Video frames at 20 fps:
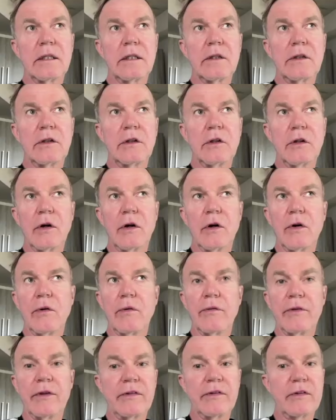you
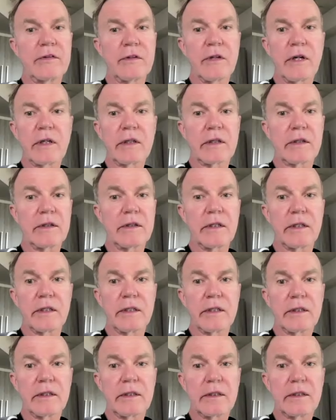know, this is not
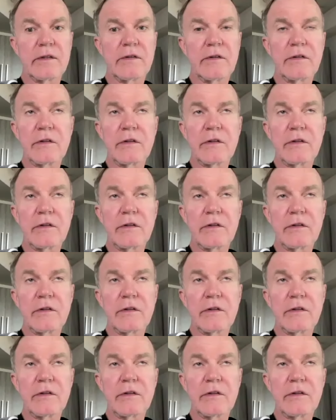good. This